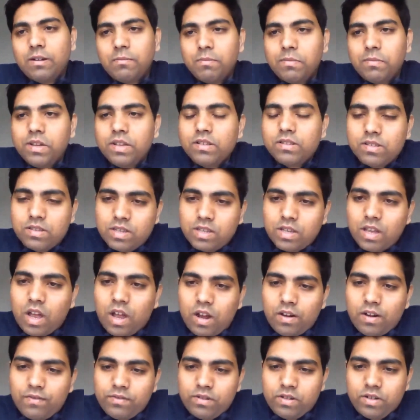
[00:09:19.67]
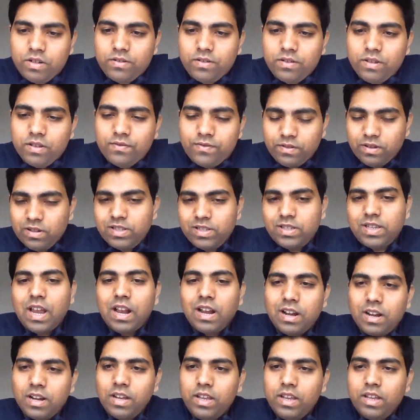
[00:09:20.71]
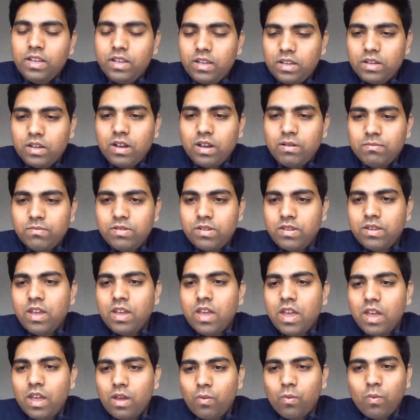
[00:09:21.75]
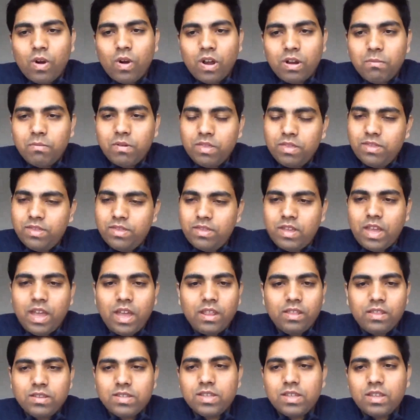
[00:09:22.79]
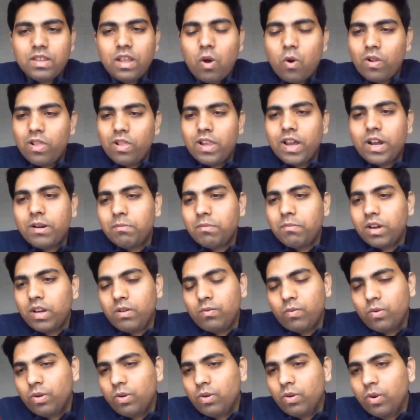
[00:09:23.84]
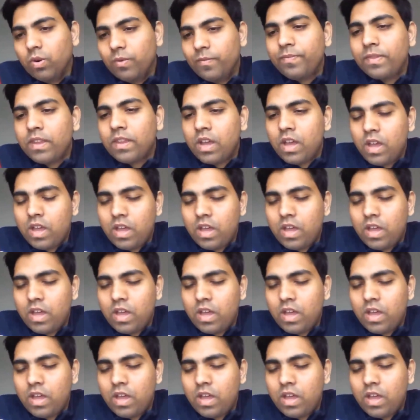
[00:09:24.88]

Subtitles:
That means after the first salary comes, 1 month, and this, all that money would go,